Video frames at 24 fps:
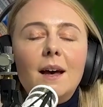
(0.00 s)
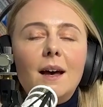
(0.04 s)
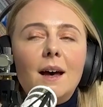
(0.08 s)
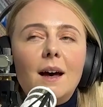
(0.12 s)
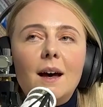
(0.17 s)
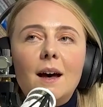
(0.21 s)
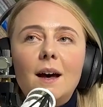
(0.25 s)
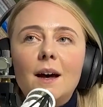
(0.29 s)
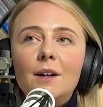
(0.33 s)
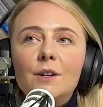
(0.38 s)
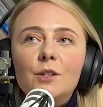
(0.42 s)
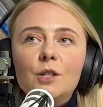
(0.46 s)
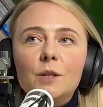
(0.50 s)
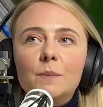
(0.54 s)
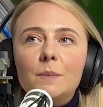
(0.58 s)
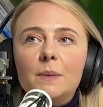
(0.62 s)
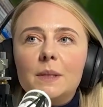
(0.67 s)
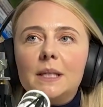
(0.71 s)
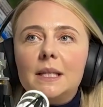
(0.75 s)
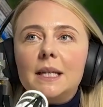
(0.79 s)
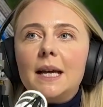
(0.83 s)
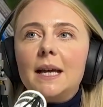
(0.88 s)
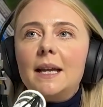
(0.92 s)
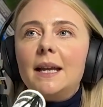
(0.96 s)

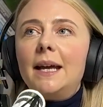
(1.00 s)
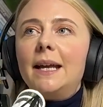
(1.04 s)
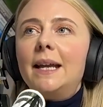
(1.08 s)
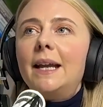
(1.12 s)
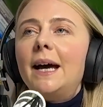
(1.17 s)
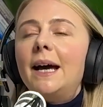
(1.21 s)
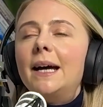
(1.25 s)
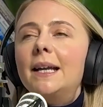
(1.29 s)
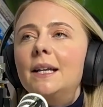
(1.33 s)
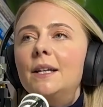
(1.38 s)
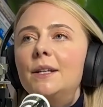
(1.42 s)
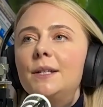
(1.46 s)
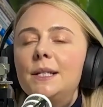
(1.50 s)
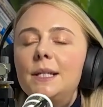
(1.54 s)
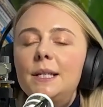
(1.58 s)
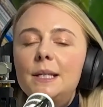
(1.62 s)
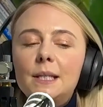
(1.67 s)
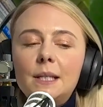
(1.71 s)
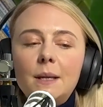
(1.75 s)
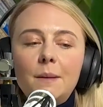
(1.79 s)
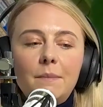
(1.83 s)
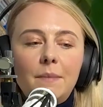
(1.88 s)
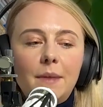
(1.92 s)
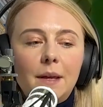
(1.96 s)
100%. And this
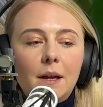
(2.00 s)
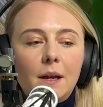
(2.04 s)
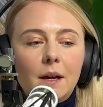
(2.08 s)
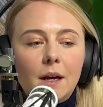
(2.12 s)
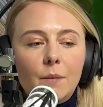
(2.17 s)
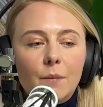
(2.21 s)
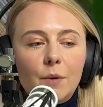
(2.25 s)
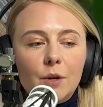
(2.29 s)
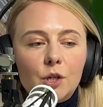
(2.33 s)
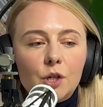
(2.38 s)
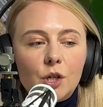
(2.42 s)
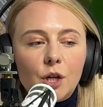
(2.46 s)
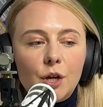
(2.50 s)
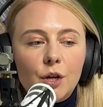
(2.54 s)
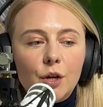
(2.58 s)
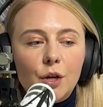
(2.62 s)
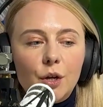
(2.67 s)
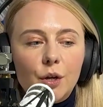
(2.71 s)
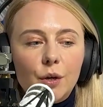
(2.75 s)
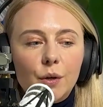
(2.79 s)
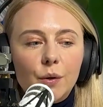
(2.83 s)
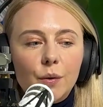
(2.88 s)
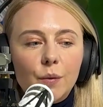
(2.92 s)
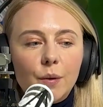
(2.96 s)
is something I wish I
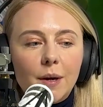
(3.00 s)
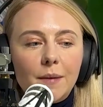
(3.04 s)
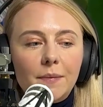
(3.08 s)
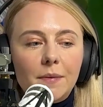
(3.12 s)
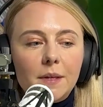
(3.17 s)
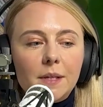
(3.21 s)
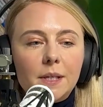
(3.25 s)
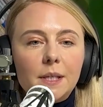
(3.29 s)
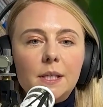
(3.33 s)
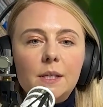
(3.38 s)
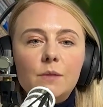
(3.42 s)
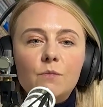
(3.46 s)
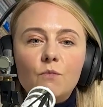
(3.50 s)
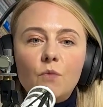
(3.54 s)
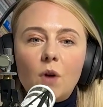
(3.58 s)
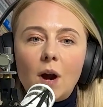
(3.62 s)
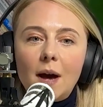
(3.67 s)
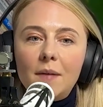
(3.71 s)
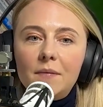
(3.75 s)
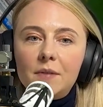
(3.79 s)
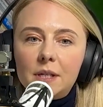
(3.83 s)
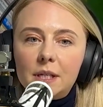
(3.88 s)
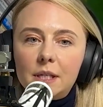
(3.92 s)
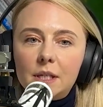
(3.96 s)
knew
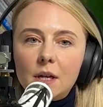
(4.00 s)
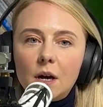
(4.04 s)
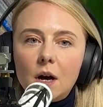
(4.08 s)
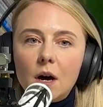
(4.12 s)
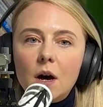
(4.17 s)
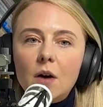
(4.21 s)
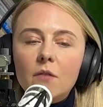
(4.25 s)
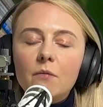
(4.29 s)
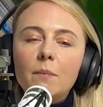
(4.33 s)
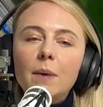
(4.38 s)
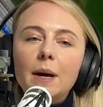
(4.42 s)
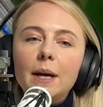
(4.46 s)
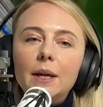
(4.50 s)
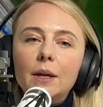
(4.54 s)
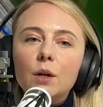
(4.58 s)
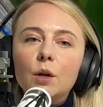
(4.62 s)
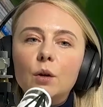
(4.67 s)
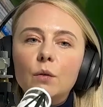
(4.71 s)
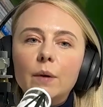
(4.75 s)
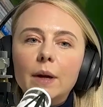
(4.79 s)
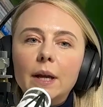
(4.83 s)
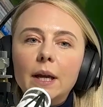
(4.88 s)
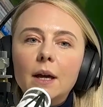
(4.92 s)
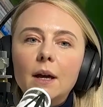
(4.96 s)
right at the start of my
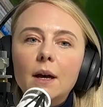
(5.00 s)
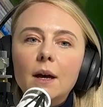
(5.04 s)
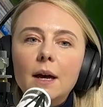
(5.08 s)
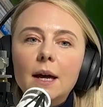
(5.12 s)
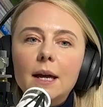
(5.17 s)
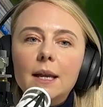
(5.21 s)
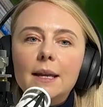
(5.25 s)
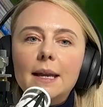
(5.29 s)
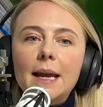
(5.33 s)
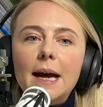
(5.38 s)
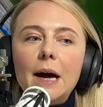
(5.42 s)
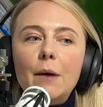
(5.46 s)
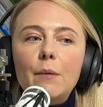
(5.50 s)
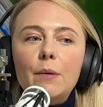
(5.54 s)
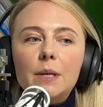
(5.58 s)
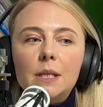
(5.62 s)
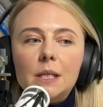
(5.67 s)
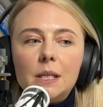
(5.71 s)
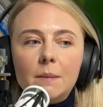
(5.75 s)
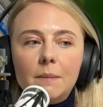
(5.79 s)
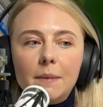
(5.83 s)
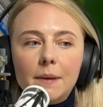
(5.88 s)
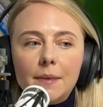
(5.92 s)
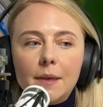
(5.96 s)
career. And now it's
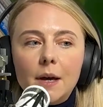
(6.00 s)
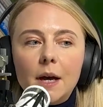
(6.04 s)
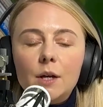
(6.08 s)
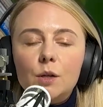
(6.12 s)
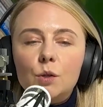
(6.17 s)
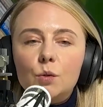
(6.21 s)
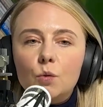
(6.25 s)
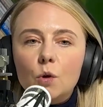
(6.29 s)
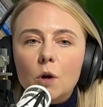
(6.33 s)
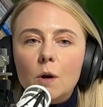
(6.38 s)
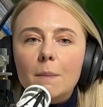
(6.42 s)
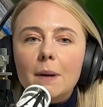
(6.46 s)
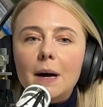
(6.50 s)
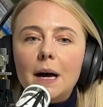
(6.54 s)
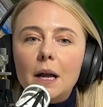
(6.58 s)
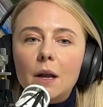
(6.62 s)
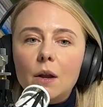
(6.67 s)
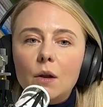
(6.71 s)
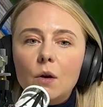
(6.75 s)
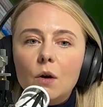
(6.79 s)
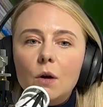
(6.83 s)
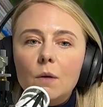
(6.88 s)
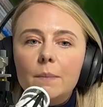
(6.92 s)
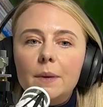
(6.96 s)
something that I talk about a
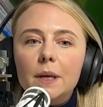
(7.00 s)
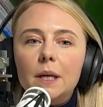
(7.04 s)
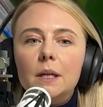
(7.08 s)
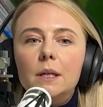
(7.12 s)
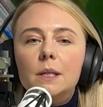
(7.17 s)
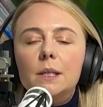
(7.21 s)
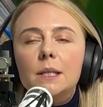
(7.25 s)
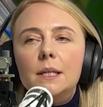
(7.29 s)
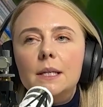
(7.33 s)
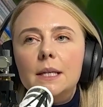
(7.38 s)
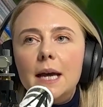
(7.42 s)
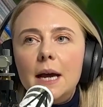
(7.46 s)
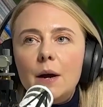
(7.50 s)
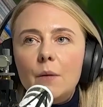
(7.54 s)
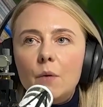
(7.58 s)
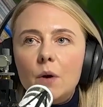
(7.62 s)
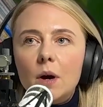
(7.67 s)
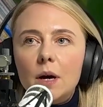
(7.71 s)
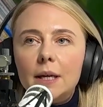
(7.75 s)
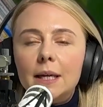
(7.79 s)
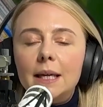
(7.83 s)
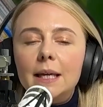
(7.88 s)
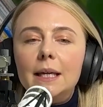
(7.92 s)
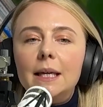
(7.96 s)
lot, because
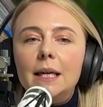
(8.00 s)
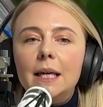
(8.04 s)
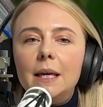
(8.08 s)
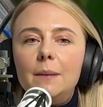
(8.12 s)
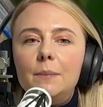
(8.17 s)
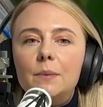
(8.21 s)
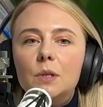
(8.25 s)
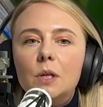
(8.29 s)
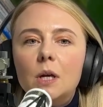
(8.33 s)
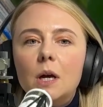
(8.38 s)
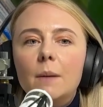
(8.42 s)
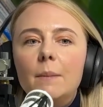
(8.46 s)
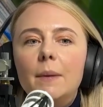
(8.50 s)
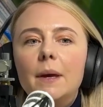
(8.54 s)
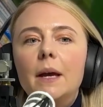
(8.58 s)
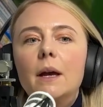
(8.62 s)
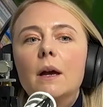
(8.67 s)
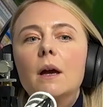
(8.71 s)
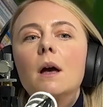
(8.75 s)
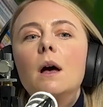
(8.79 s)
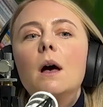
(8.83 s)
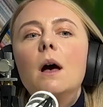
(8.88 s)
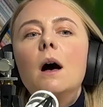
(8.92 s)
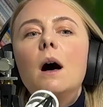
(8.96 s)
networking keeps coming
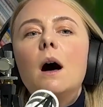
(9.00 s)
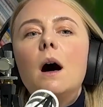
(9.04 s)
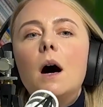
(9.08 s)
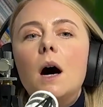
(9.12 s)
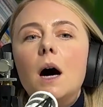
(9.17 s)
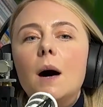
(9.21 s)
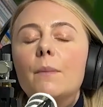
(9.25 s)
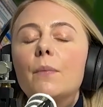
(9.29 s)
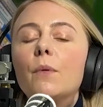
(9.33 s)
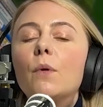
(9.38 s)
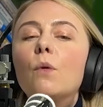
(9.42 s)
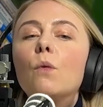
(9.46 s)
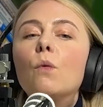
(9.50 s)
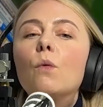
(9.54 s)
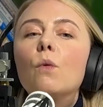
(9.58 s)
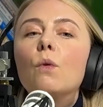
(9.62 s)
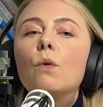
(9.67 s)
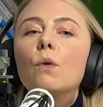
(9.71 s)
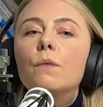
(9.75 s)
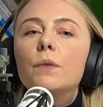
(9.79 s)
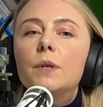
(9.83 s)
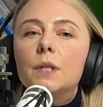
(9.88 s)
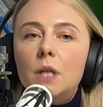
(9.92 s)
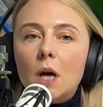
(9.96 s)
up
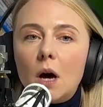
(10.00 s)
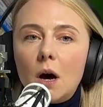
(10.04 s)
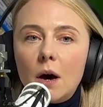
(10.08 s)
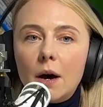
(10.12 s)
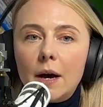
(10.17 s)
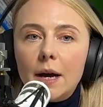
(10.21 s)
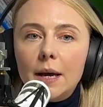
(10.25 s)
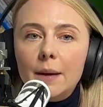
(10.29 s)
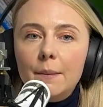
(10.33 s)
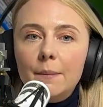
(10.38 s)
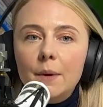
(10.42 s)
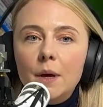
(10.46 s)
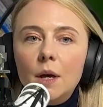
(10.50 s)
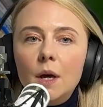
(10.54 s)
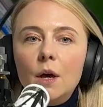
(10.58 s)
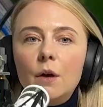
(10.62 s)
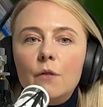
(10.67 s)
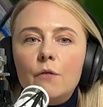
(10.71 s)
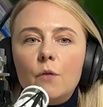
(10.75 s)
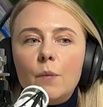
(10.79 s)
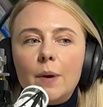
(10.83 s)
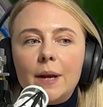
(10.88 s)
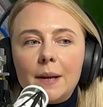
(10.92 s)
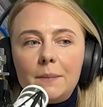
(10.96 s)
all the time.
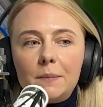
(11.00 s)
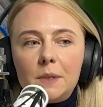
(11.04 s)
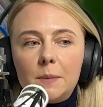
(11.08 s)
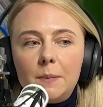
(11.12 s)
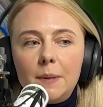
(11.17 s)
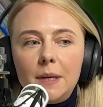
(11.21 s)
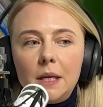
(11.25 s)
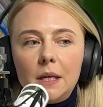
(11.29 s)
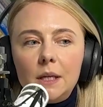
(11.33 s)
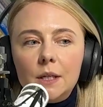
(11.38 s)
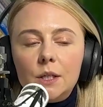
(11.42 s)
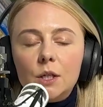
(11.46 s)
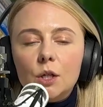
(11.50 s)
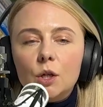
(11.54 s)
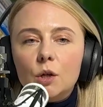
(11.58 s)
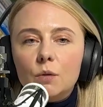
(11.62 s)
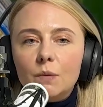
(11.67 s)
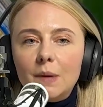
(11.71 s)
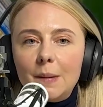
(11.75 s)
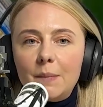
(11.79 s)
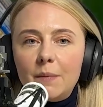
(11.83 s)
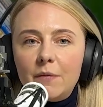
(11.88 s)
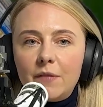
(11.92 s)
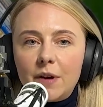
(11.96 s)
For when I'm speaking to
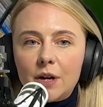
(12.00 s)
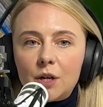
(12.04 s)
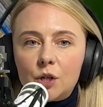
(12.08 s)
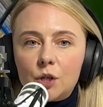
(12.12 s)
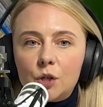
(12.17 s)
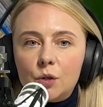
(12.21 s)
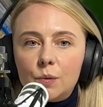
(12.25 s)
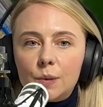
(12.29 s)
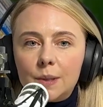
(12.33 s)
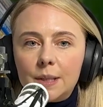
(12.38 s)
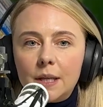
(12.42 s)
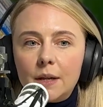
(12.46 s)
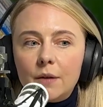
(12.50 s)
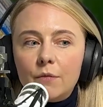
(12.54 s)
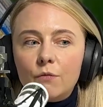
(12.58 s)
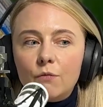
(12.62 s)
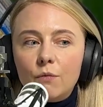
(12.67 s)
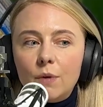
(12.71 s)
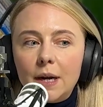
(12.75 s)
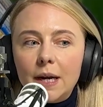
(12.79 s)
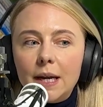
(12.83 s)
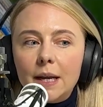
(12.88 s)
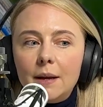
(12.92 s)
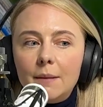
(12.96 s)
career professionals that have
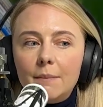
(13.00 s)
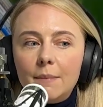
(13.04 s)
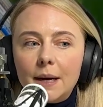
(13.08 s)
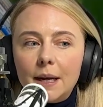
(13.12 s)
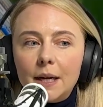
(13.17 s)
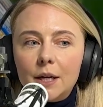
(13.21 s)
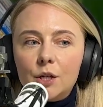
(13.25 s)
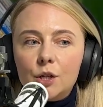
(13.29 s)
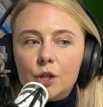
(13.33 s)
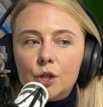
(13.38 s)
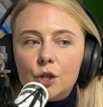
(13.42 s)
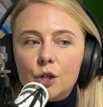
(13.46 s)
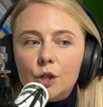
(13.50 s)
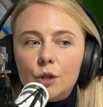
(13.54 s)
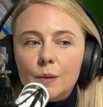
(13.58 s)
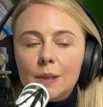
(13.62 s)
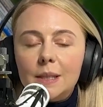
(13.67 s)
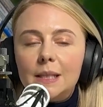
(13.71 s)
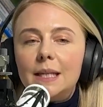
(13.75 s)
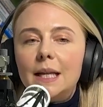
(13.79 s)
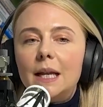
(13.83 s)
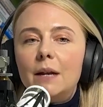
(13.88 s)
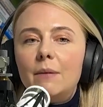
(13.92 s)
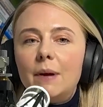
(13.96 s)
really managed to
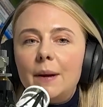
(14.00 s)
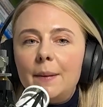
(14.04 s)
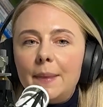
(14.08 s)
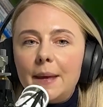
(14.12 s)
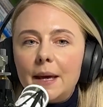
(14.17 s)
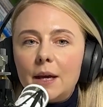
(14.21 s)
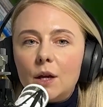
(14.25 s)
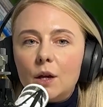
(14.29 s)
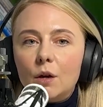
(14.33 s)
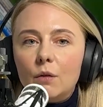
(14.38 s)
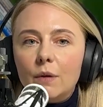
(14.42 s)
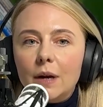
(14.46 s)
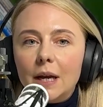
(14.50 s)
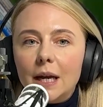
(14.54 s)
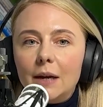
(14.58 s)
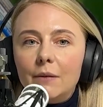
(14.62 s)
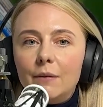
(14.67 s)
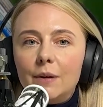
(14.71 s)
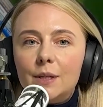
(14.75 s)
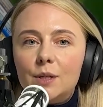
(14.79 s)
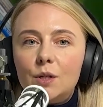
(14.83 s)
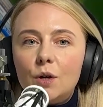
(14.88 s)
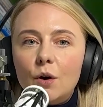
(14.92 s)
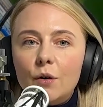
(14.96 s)
accelerate in their
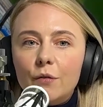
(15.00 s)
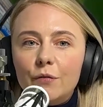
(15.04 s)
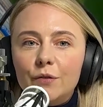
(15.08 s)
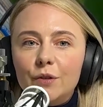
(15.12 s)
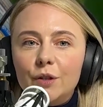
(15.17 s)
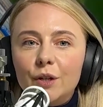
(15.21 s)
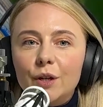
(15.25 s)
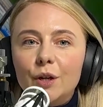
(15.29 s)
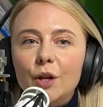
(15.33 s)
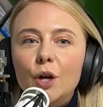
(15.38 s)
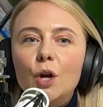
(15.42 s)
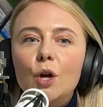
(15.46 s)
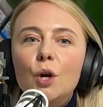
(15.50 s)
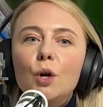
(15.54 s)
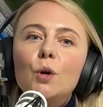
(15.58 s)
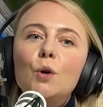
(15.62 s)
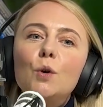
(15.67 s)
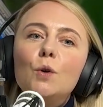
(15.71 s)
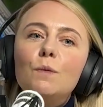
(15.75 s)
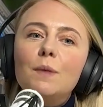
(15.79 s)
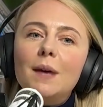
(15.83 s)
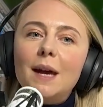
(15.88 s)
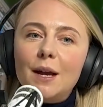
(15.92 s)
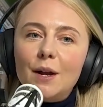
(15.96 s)
career, it's often
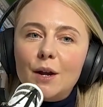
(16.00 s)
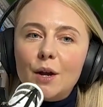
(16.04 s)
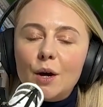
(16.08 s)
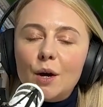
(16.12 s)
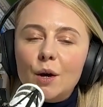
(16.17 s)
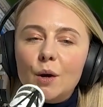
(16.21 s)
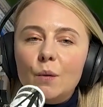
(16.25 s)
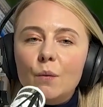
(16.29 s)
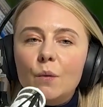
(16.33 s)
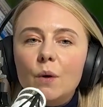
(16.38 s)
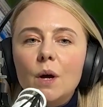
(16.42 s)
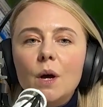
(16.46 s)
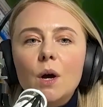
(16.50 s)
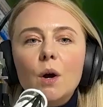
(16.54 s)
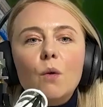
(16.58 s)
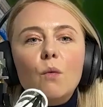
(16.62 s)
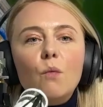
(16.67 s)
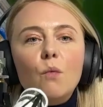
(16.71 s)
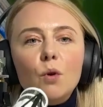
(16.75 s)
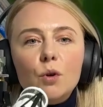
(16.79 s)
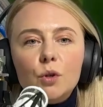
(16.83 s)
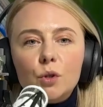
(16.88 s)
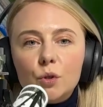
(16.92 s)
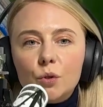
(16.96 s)
who they know,
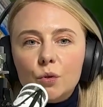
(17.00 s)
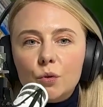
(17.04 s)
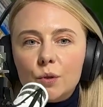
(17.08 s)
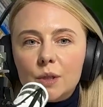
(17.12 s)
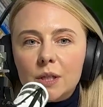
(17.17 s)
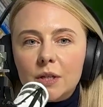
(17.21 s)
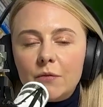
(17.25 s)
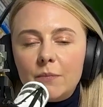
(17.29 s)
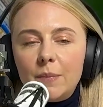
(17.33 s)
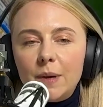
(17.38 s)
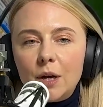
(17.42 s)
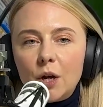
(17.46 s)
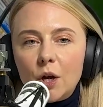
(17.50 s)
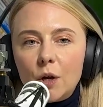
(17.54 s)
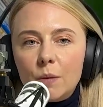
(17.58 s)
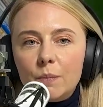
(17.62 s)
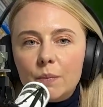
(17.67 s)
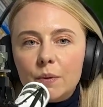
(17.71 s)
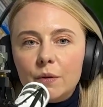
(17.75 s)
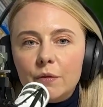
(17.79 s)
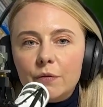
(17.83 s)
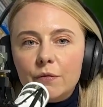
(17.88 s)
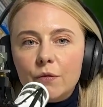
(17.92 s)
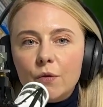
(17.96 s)
what doors have been
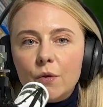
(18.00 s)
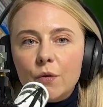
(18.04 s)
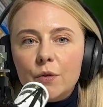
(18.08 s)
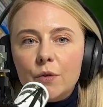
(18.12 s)
opened for